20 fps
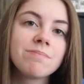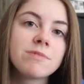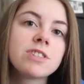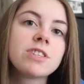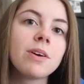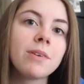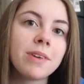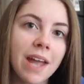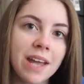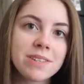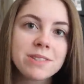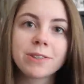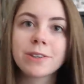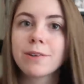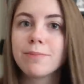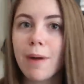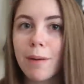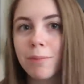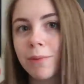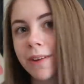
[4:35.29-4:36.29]
So yes, you're
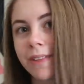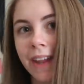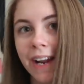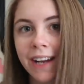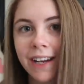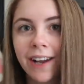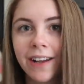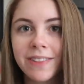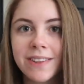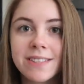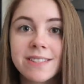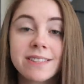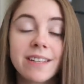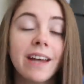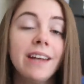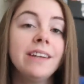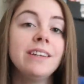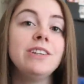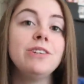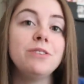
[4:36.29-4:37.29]
remembering that I got this
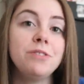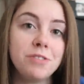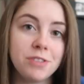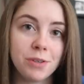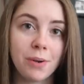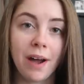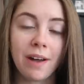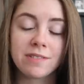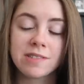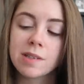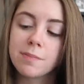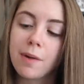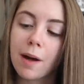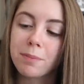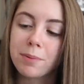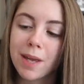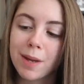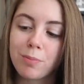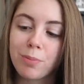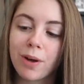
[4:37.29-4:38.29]
done. You do have some
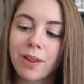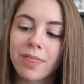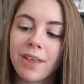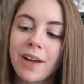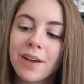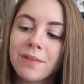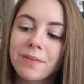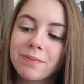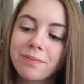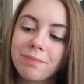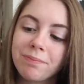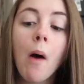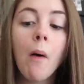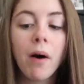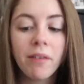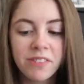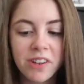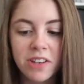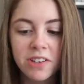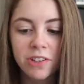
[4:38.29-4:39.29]
upkeep with it. How
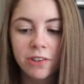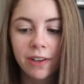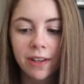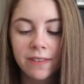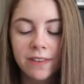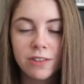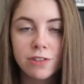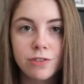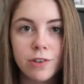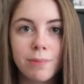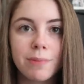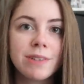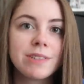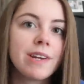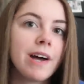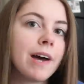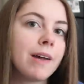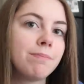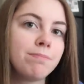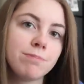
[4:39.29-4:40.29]
often do you get this treatment
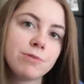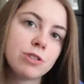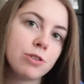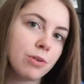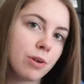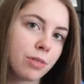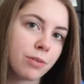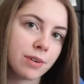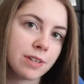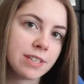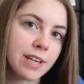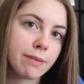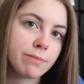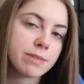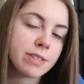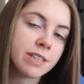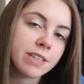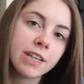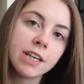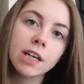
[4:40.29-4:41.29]
done? Two to three
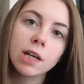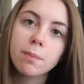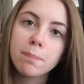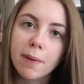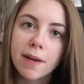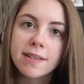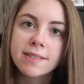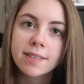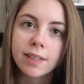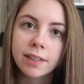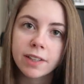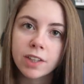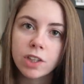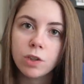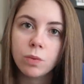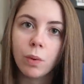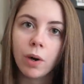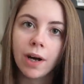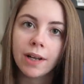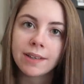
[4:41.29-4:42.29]
times a year. Basically,
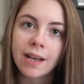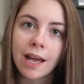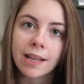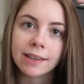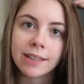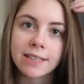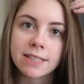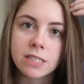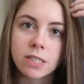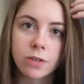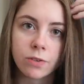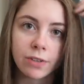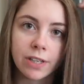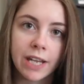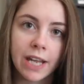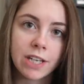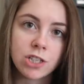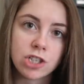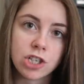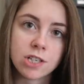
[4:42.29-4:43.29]
you want at least
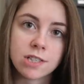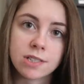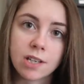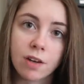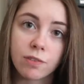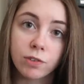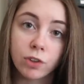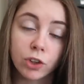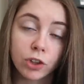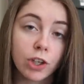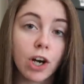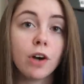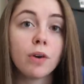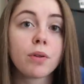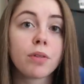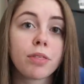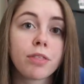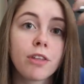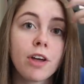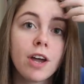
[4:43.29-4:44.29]
three inches of
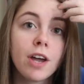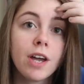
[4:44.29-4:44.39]
growth